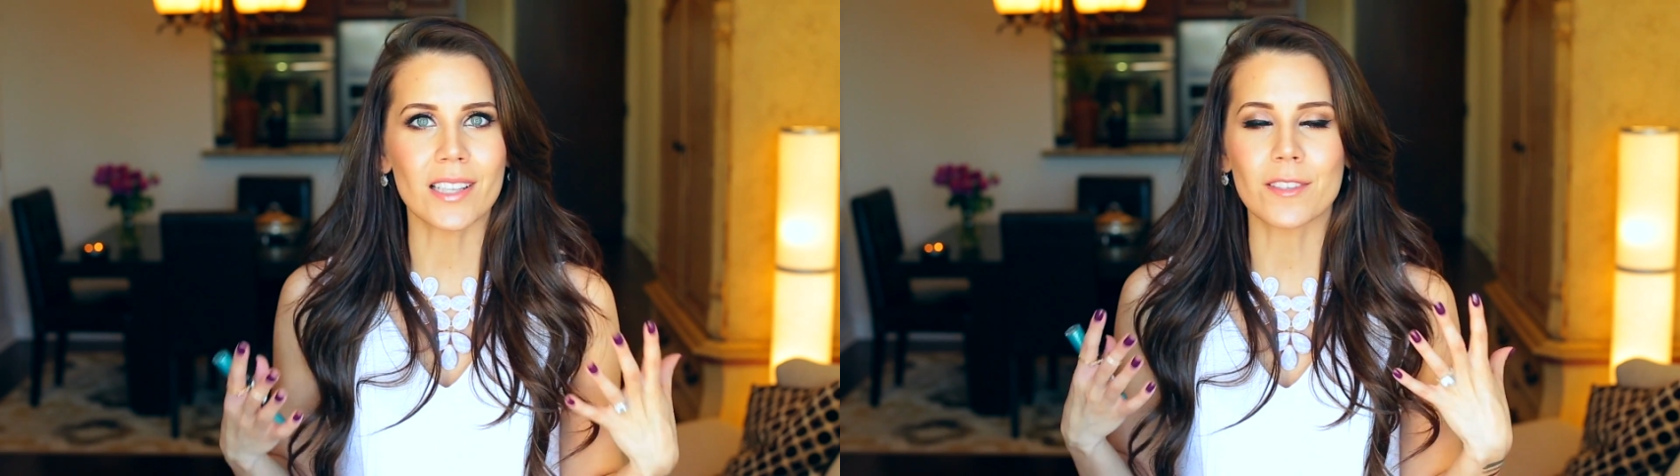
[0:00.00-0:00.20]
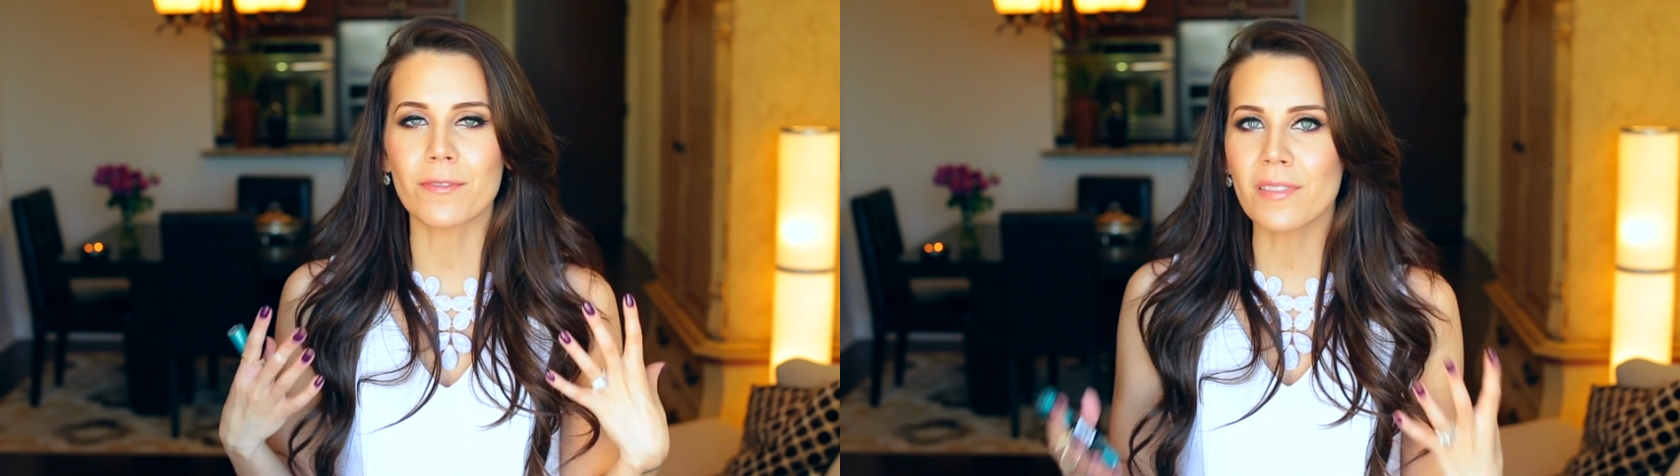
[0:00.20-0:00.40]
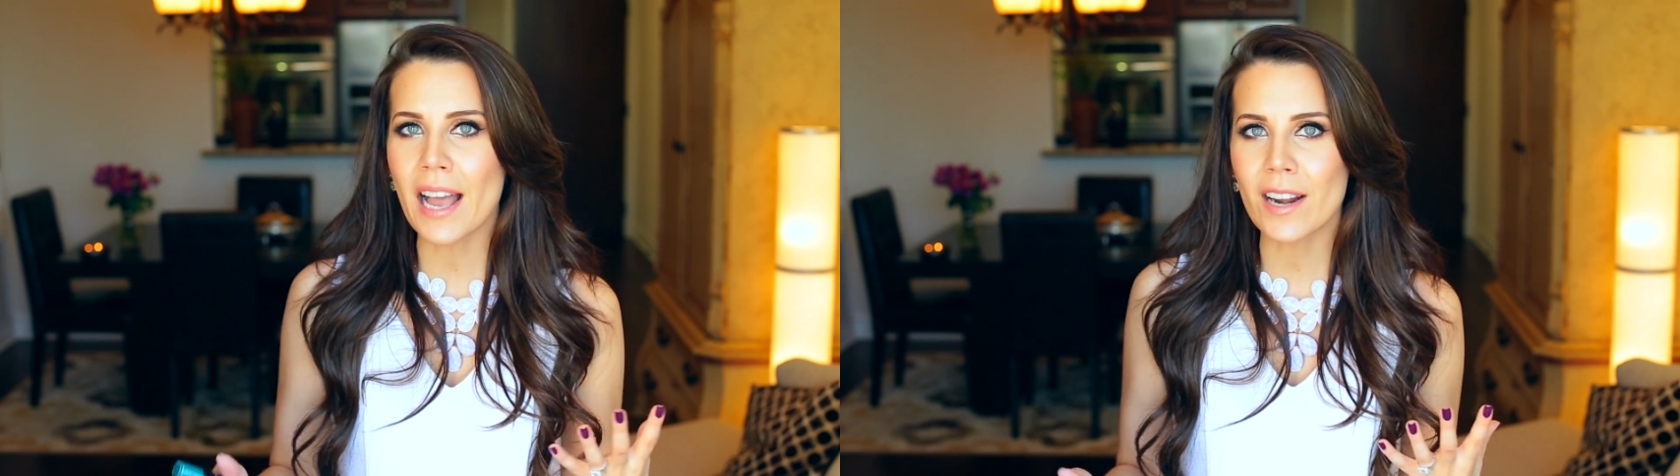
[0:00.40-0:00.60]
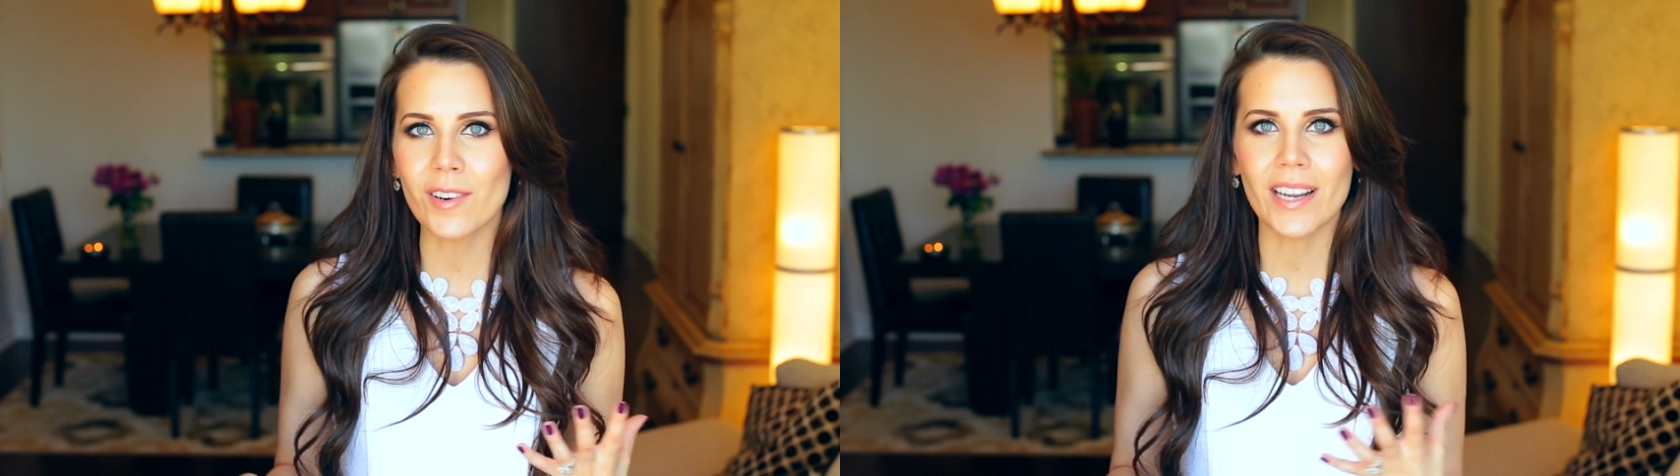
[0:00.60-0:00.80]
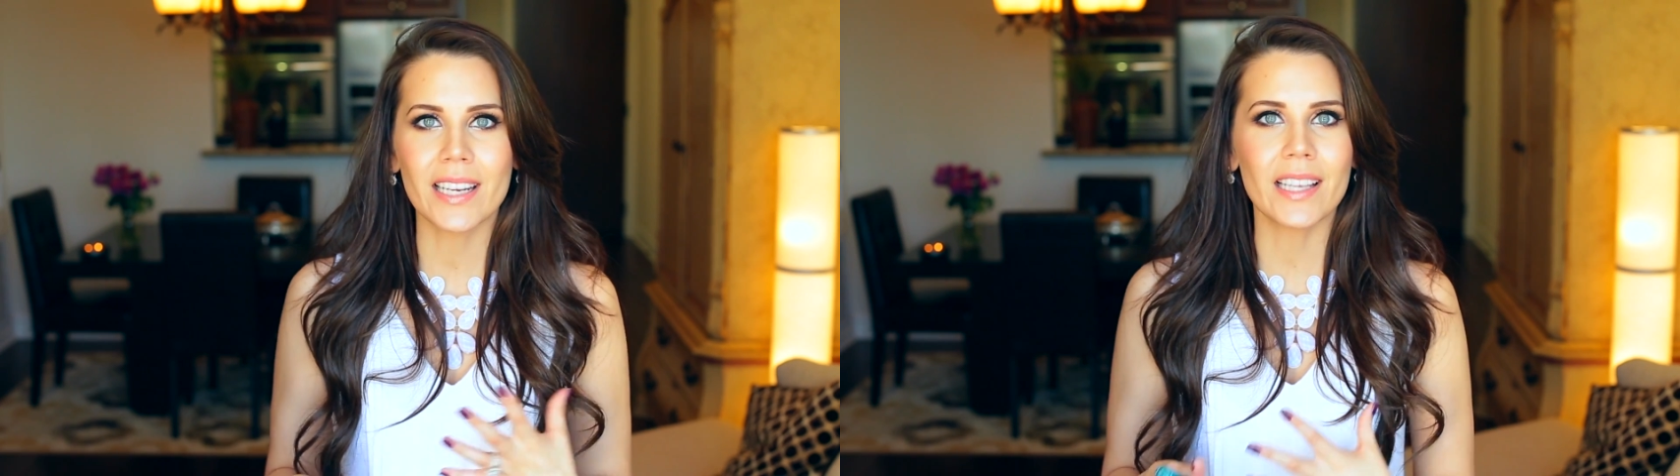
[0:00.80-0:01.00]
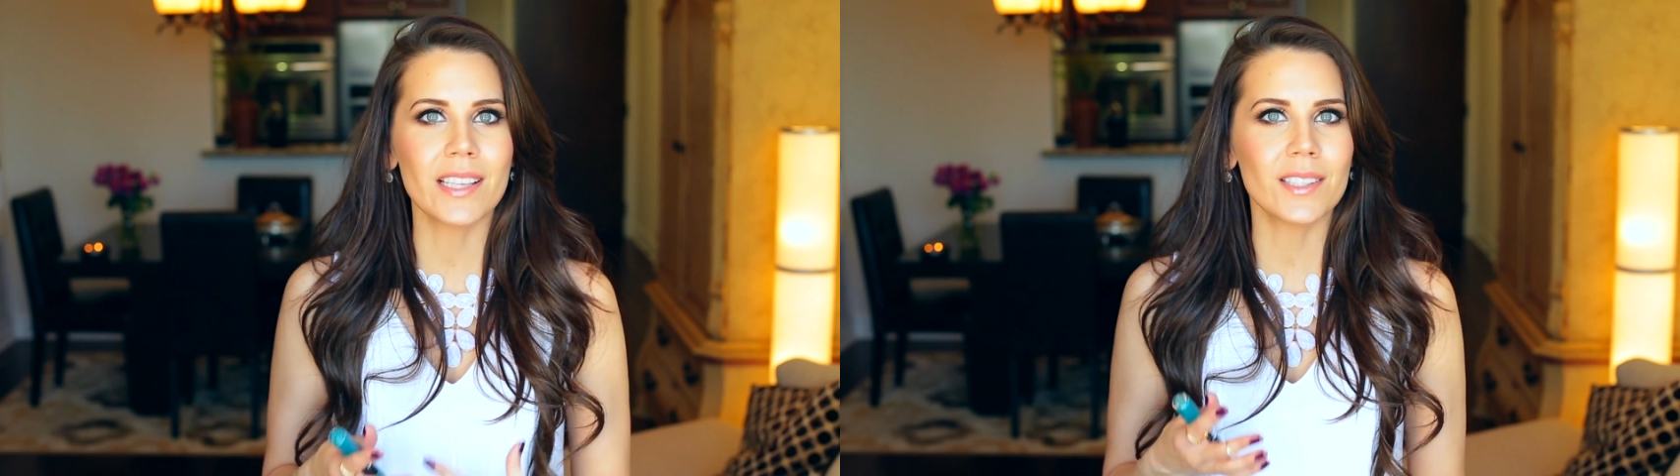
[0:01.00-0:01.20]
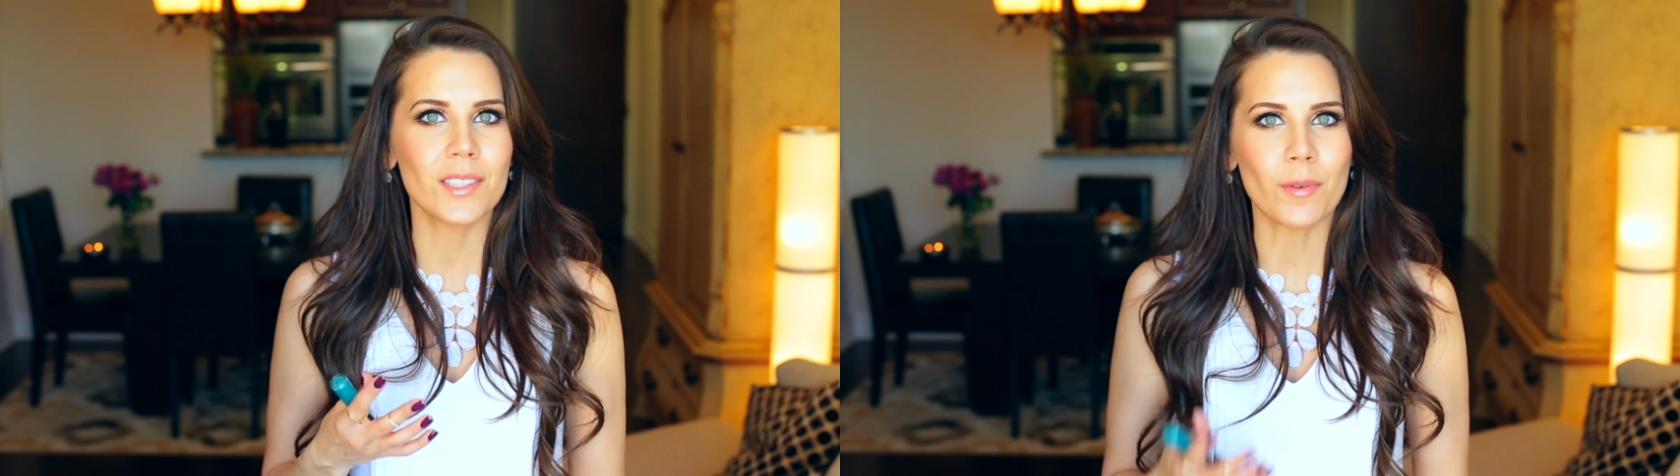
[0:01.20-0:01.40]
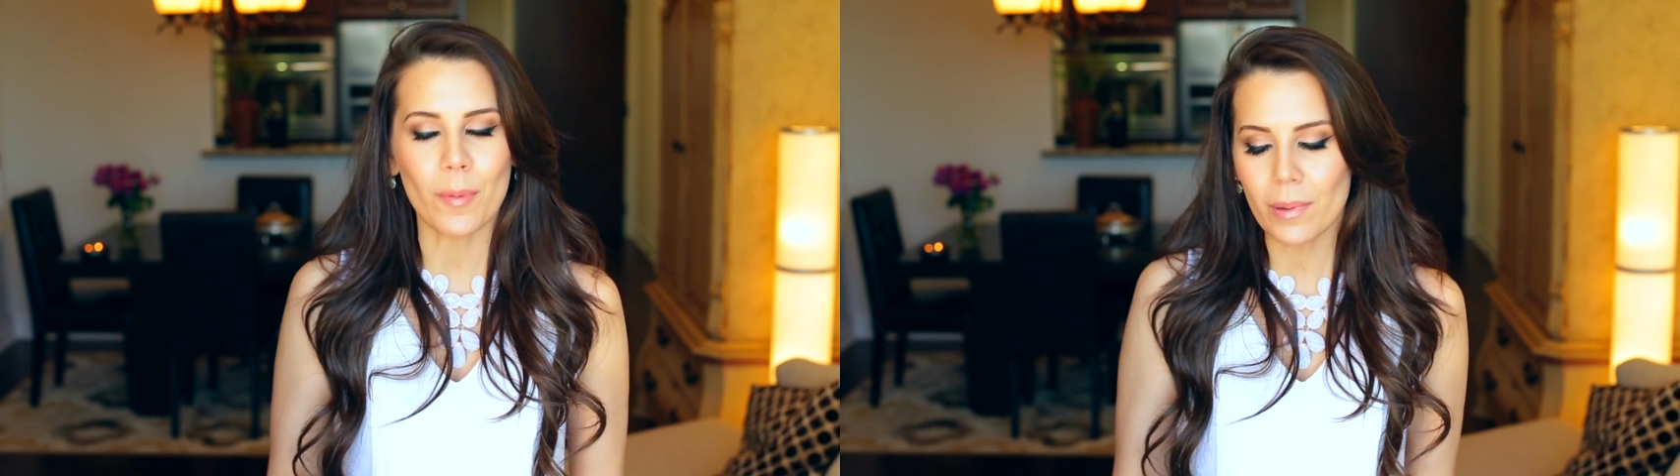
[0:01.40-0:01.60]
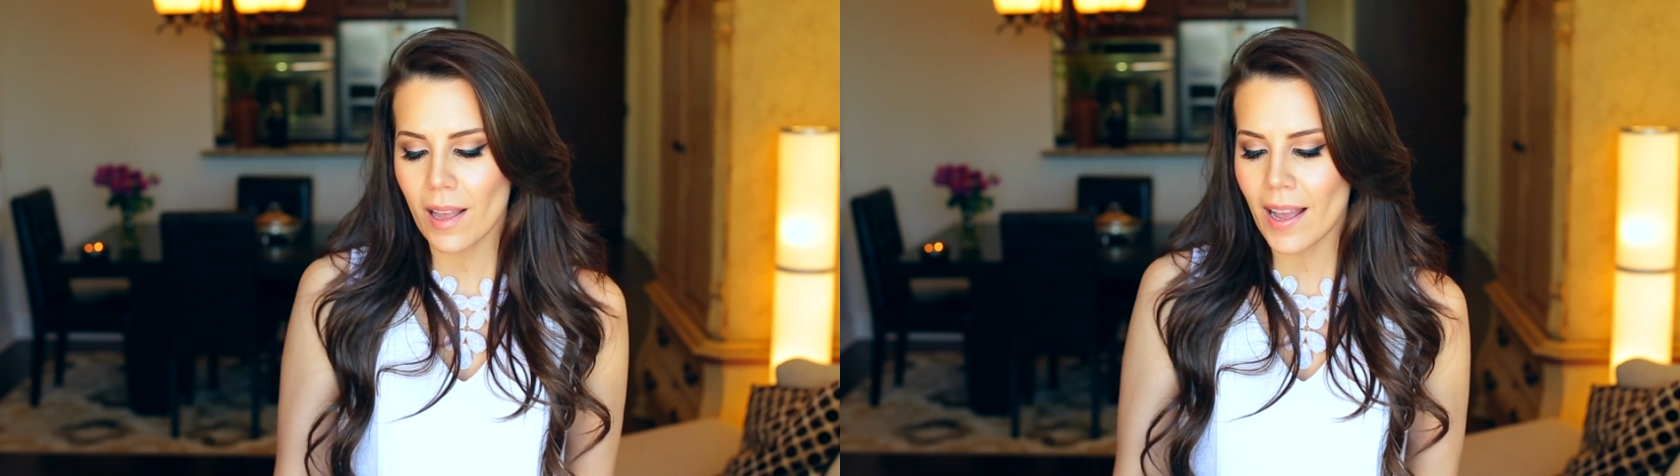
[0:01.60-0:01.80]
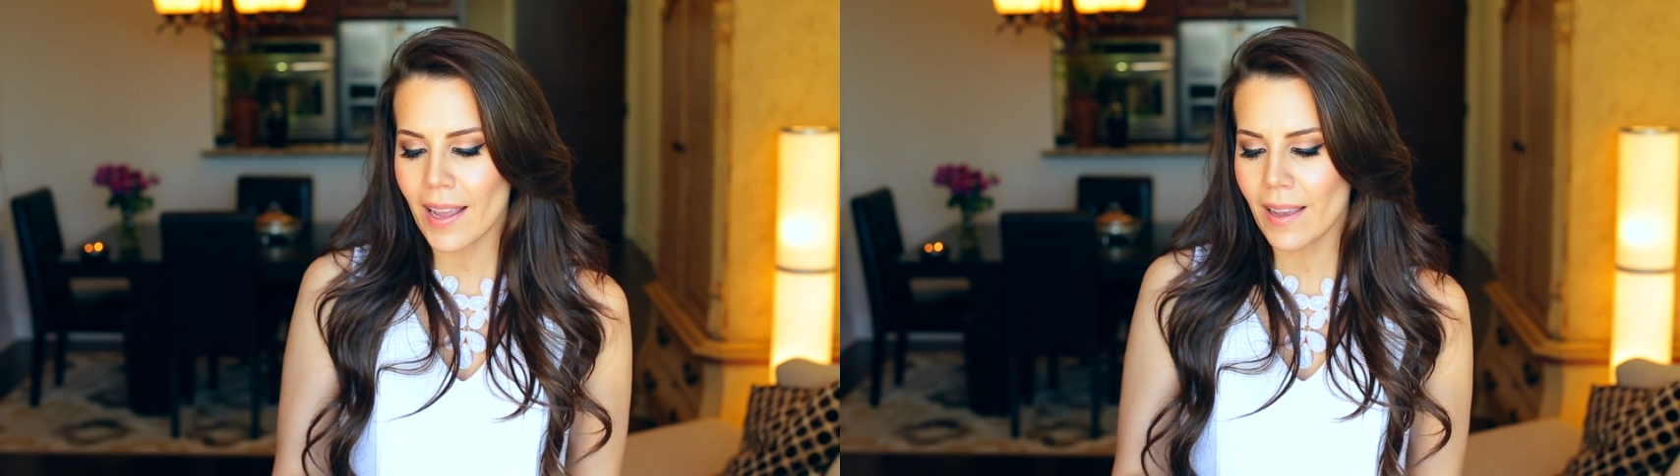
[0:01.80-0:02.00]
It's flattering, easy to
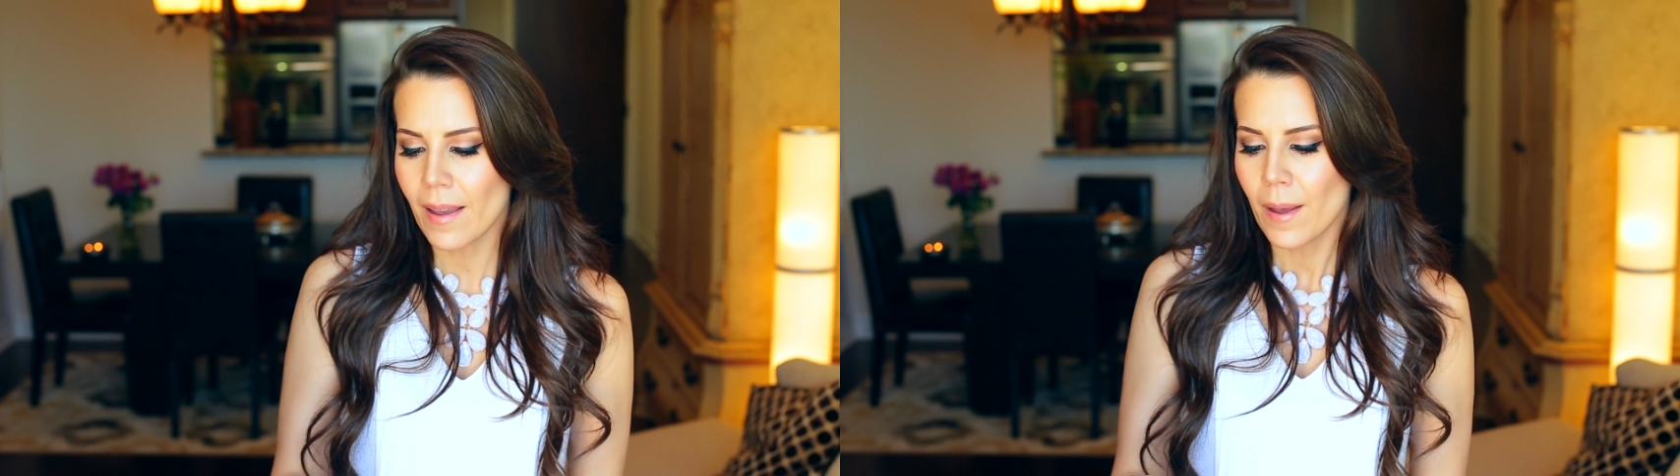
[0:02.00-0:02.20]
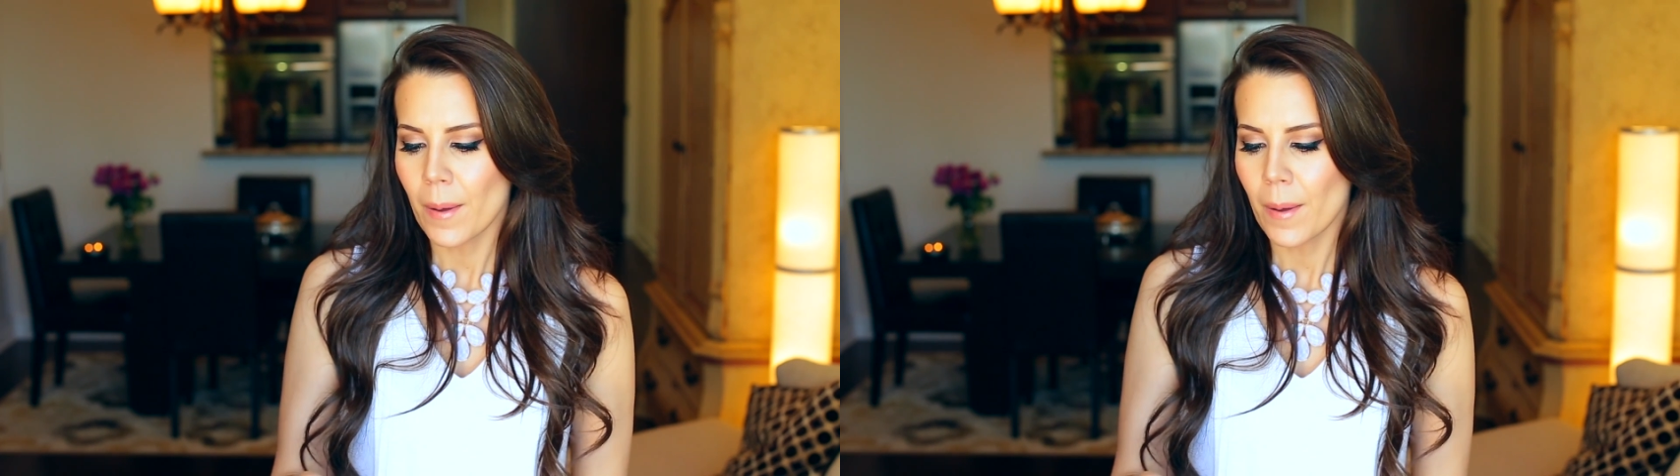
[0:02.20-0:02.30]
apply.